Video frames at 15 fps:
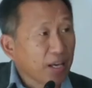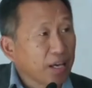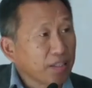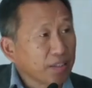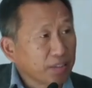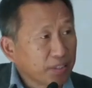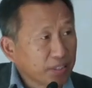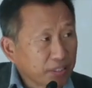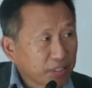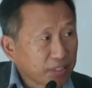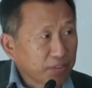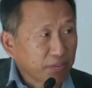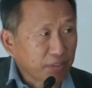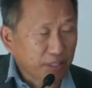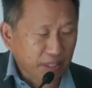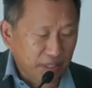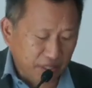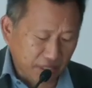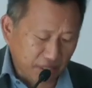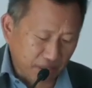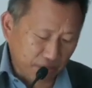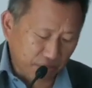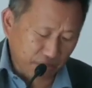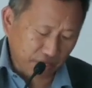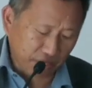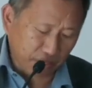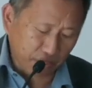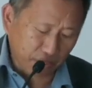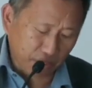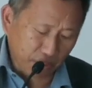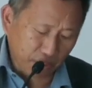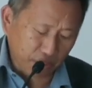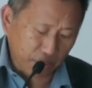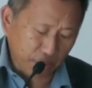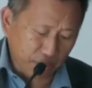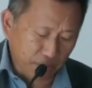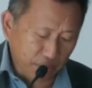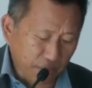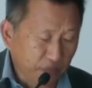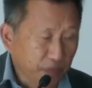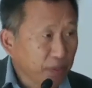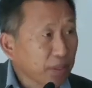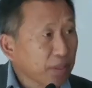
And this is very significant because